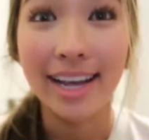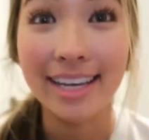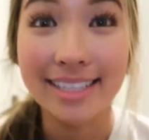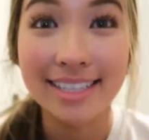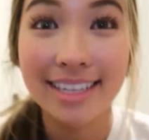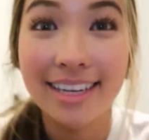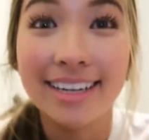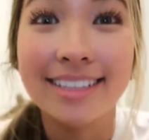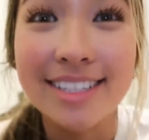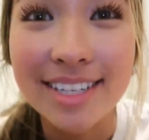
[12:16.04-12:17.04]
days
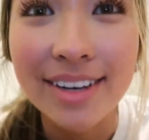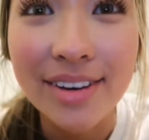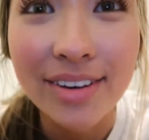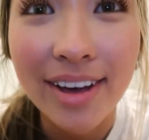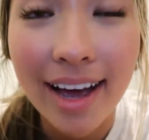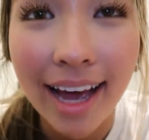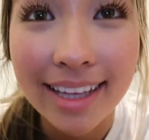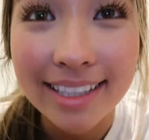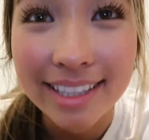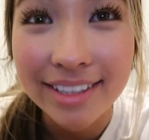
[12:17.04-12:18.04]
until I
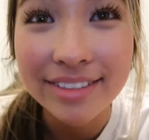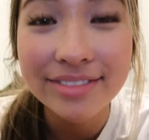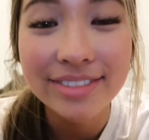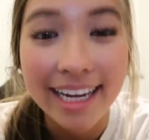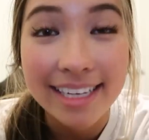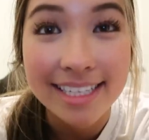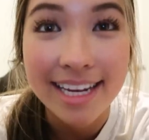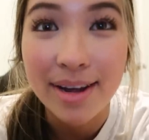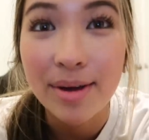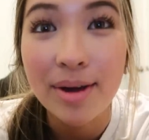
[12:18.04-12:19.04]
leave, and
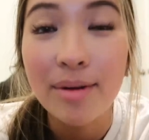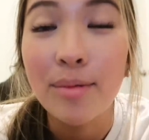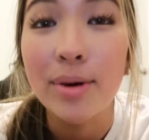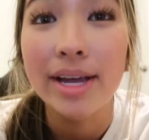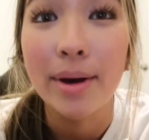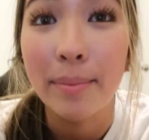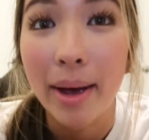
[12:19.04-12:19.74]
today we are